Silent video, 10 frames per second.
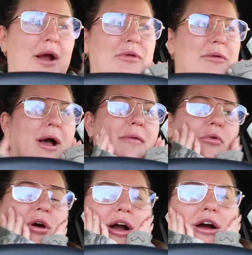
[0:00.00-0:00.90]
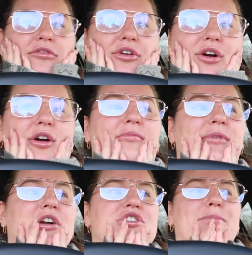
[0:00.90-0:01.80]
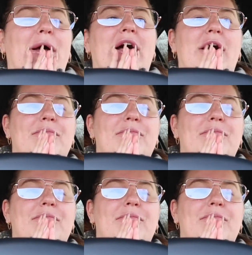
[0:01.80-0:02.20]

I'm gonna buy more of her merch, but